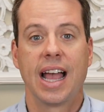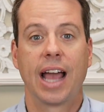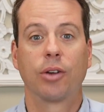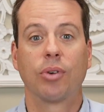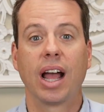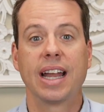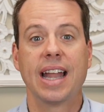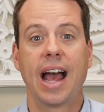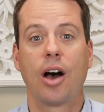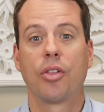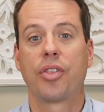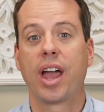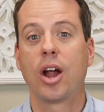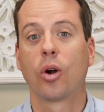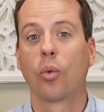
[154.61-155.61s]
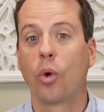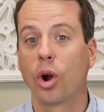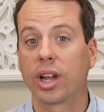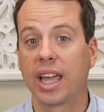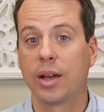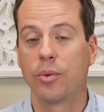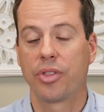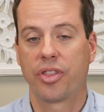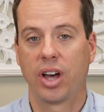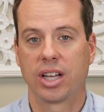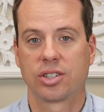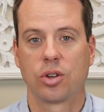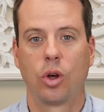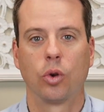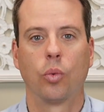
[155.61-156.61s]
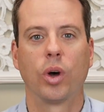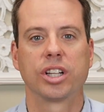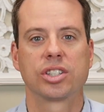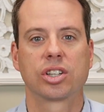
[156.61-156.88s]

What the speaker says: And right now they are working with us on what's